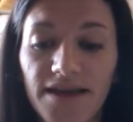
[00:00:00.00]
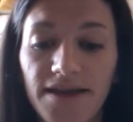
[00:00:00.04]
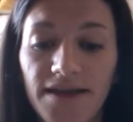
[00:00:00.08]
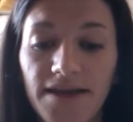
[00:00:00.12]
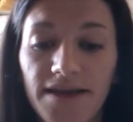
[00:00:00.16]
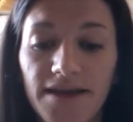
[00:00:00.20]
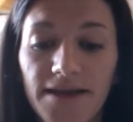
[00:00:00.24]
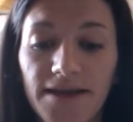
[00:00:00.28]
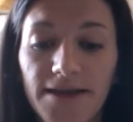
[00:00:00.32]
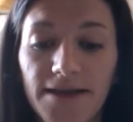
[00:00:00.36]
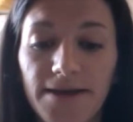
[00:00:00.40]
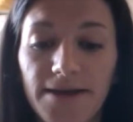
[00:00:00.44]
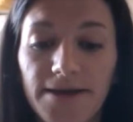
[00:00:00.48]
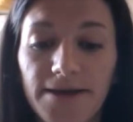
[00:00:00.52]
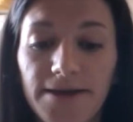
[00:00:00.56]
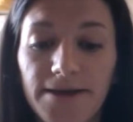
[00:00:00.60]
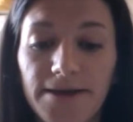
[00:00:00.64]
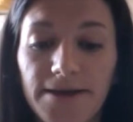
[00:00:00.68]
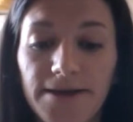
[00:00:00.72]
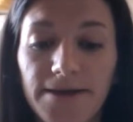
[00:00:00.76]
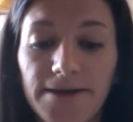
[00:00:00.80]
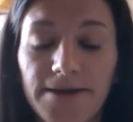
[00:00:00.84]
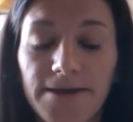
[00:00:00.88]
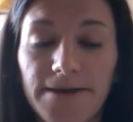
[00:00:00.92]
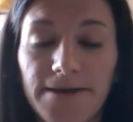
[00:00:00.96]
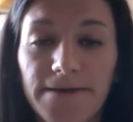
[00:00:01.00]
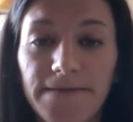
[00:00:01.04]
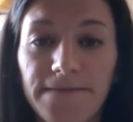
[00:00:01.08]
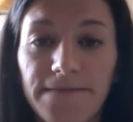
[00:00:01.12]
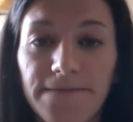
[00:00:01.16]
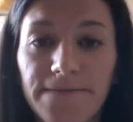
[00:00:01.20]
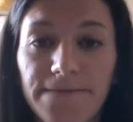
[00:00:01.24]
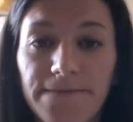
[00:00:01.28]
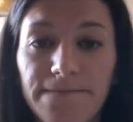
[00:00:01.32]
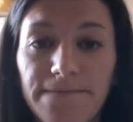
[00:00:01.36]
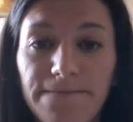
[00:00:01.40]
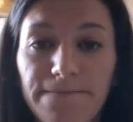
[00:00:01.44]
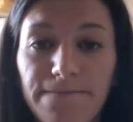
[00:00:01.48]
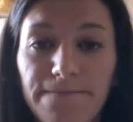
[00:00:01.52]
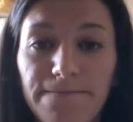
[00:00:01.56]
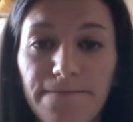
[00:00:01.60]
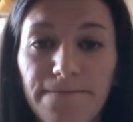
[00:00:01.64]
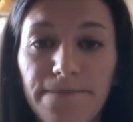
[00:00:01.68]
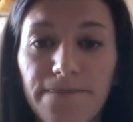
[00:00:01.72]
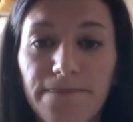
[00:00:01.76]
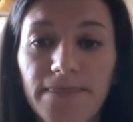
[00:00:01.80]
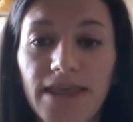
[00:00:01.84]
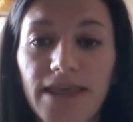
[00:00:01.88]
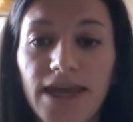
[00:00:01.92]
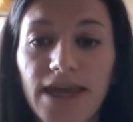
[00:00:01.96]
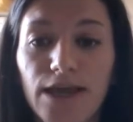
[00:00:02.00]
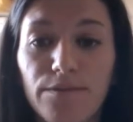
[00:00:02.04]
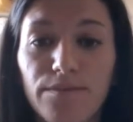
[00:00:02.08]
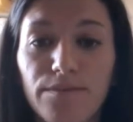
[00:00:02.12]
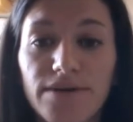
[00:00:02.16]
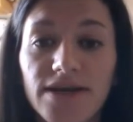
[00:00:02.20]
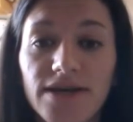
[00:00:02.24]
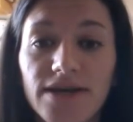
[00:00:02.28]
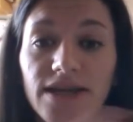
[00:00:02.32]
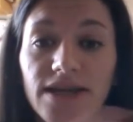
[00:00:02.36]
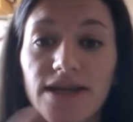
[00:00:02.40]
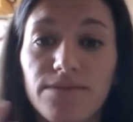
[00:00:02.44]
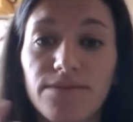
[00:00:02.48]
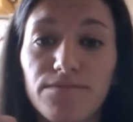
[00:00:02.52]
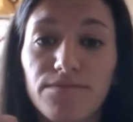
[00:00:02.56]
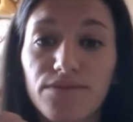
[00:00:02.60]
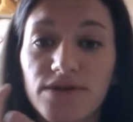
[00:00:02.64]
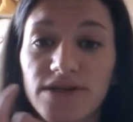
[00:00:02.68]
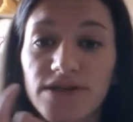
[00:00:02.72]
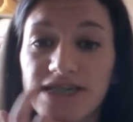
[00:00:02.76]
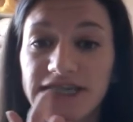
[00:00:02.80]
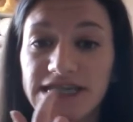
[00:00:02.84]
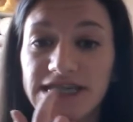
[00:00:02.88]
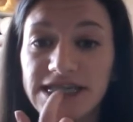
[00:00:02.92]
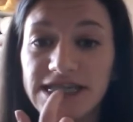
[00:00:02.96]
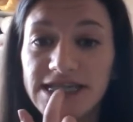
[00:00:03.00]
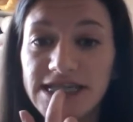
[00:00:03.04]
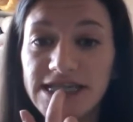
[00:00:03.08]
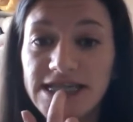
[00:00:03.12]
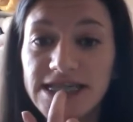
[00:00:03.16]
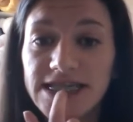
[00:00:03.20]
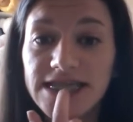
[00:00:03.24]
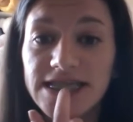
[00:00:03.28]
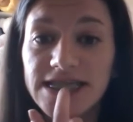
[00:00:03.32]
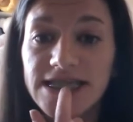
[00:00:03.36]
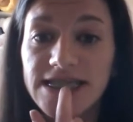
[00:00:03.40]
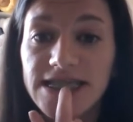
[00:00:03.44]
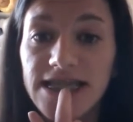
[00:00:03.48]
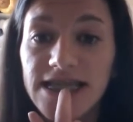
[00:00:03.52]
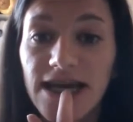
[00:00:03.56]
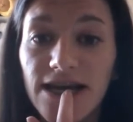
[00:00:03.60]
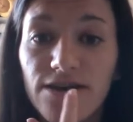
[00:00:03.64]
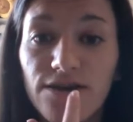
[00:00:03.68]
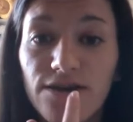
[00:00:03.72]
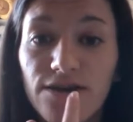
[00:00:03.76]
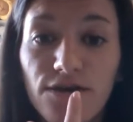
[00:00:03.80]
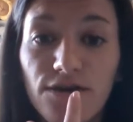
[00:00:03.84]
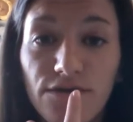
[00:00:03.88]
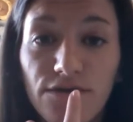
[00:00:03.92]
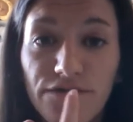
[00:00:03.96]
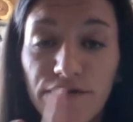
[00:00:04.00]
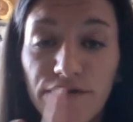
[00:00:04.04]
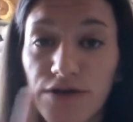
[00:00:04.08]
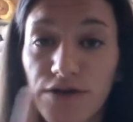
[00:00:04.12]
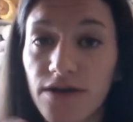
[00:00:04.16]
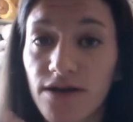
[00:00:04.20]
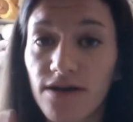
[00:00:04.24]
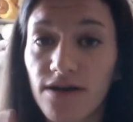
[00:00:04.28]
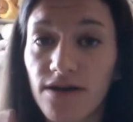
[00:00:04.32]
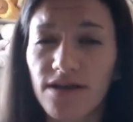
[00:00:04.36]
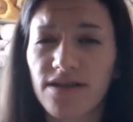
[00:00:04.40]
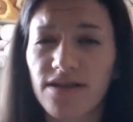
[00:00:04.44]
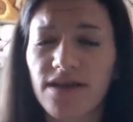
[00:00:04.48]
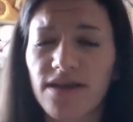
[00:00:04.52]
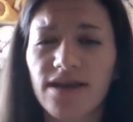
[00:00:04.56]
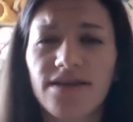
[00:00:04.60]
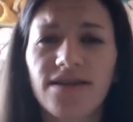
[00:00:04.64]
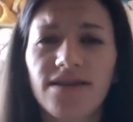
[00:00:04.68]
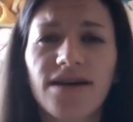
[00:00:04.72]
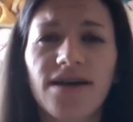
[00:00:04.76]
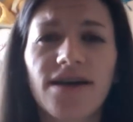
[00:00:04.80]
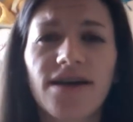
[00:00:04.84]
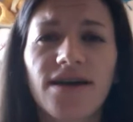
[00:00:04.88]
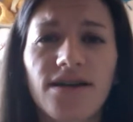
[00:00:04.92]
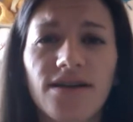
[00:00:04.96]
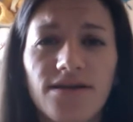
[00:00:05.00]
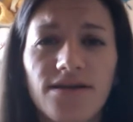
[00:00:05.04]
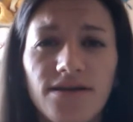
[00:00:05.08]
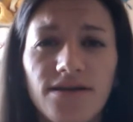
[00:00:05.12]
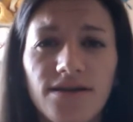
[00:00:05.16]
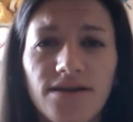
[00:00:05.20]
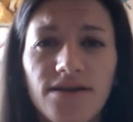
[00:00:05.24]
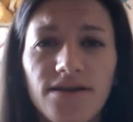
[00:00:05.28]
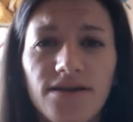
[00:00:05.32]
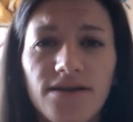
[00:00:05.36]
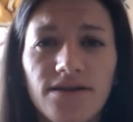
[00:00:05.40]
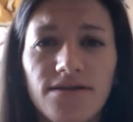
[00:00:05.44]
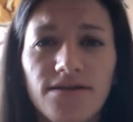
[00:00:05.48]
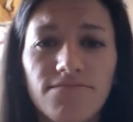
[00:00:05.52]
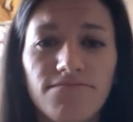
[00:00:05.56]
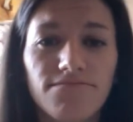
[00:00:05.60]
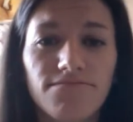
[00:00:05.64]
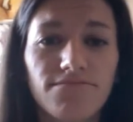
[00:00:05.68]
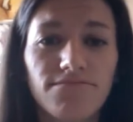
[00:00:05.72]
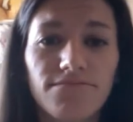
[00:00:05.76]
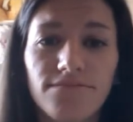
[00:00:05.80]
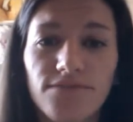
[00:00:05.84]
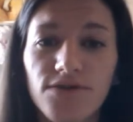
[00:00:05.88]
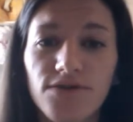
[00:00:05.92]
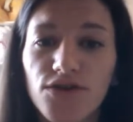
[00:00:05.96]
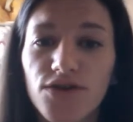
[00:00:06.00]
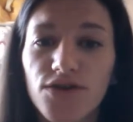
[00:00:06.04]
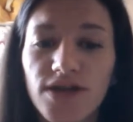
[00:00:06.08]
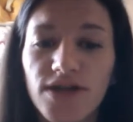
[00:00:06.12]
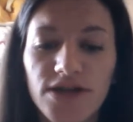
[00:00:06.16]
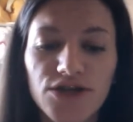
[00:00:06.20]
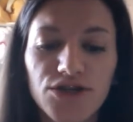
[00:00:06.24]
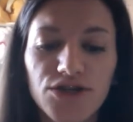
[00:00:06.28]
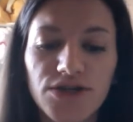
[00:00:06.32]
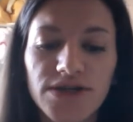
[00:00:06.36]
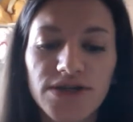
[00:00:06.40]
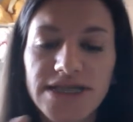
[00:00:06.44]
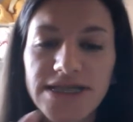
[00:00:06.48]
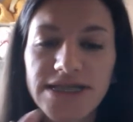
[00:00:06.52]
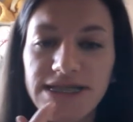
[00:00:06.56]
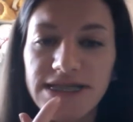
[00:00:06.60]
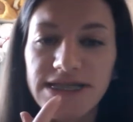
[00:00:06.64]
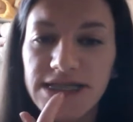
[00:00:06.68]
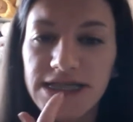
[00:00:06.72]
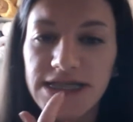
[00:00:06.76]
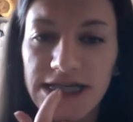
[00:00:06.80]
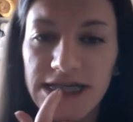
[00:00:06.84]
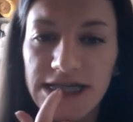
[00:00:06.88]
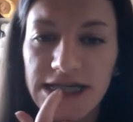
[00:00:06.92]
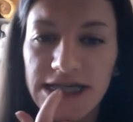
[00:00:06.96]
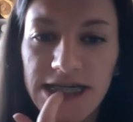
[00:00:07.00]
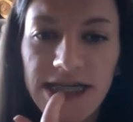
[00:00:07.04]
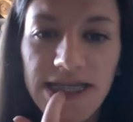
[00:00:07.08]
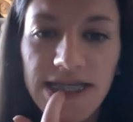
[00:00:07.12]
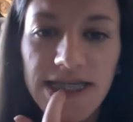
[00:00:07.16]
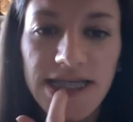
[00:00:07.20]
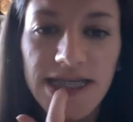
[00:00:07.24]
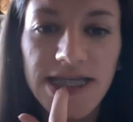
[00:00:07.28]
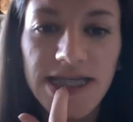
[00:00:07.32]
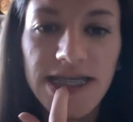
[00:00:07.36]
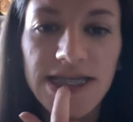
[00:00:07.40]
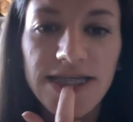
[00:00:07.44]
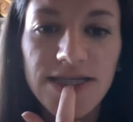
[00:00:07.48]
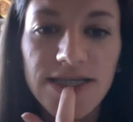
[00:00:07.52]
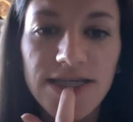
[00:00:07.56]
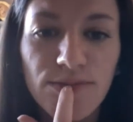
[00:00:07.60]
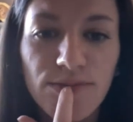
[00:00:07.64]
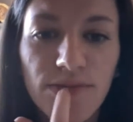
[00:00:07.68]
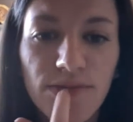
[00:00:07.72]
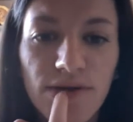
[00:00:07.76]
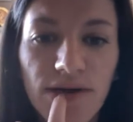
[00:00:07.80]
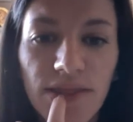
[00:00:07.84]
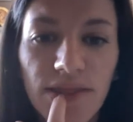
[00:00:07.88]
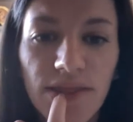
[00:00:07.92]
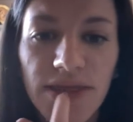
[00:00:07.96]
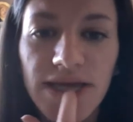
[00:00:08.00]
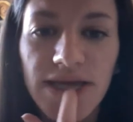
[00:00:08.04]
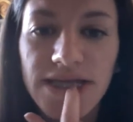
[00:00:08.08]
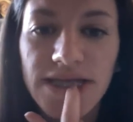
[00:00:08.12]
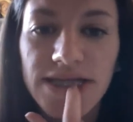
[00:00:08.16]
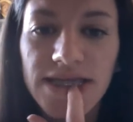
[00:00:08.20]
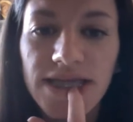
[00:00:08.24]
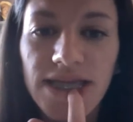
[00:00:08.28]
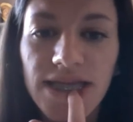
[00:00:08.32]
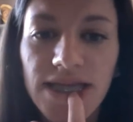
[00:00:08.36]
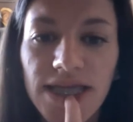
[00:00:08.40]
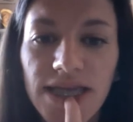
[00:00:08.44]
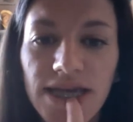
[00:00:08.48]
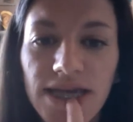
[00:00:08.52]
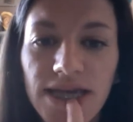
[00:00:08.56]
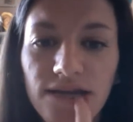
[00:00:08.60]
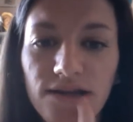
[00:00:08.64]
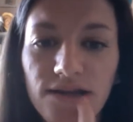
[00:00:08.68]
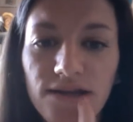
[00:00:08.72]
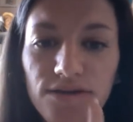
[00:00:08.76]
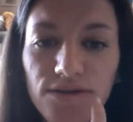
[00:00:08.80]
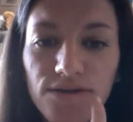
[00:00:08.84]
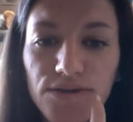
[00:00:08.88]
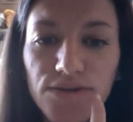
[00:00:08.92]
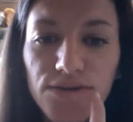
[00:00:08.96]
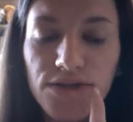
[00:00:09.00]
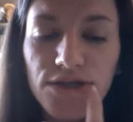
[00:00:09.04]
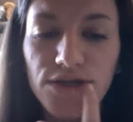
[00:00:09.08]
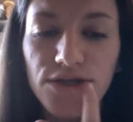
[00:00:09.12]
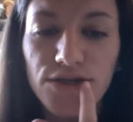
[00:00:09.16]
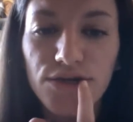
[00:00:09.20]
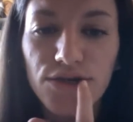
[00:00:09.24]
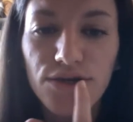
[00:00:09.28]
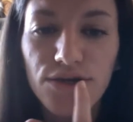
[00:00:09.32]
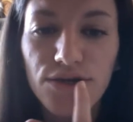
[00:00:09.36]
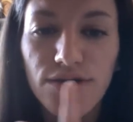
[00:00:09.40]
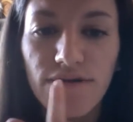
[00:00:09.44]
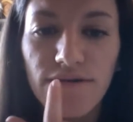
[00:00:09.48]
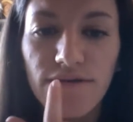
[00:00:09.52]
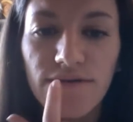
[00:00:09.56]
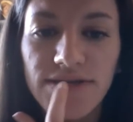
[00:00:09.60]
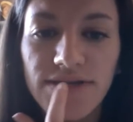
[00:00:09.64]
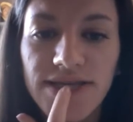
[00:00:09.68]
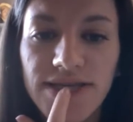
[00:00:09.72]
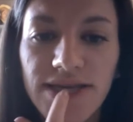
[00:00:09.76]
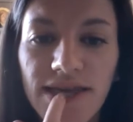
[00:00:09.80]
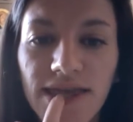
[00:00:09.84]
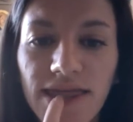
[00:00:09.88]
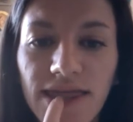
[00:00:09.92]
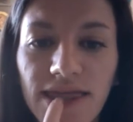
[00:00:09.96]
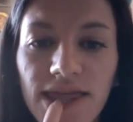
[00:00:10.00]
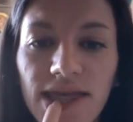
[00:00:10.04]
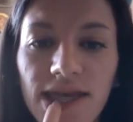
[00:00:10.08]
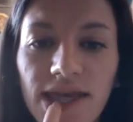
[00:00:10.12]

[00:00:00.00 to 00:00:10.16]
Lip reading: They put in bridges. I don't know if you call it like that in your countries. These small things that they glue to your teeth